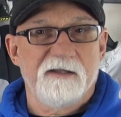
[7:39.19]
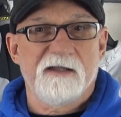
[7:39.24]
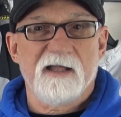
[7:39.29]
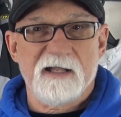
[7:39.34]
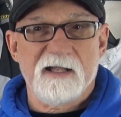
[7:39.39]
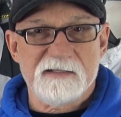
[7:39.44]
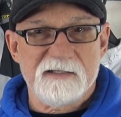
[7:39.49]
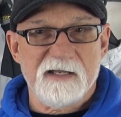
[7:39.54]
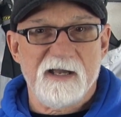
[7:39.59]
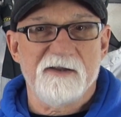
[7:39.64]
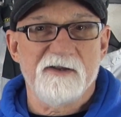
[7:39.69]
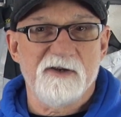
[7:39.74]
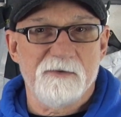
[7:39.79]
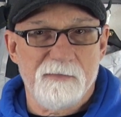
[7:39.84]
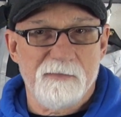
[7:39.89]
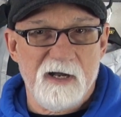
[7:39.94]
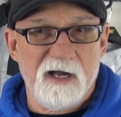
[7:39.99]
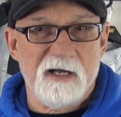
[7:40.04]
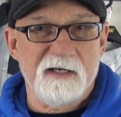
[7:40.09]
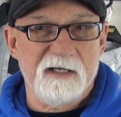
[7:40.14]
That's how
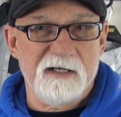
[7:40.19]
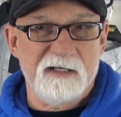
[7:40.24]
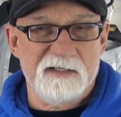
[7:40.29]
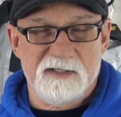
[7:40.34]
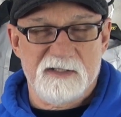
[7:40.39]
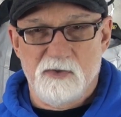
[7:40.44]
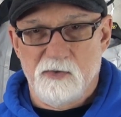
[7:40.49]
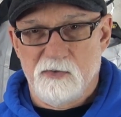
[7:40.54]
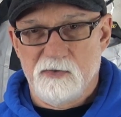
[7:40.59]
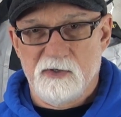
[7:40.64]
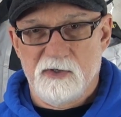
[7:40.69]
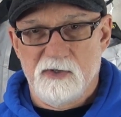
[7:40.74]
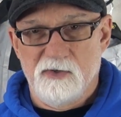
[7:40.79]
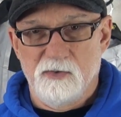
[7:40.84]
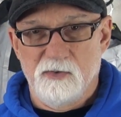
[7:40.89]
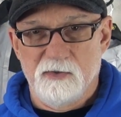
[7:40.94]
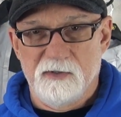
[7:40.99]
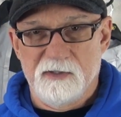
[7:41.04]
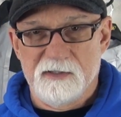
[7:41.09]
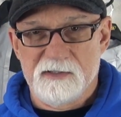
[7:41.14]
your body is going to
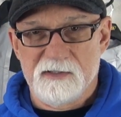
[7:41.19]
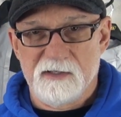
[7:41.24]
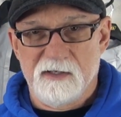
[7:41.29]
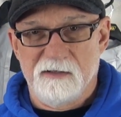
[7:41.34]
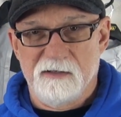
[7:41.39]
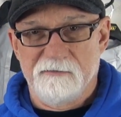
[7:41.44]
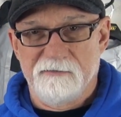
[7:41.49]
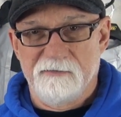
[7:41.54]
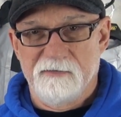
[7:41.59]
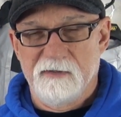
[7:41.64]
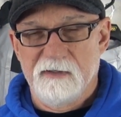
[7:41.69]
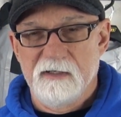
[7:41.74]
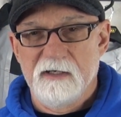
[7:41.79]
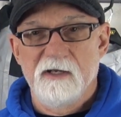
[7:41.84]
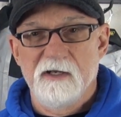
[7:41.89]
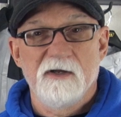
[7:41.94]
cool itself.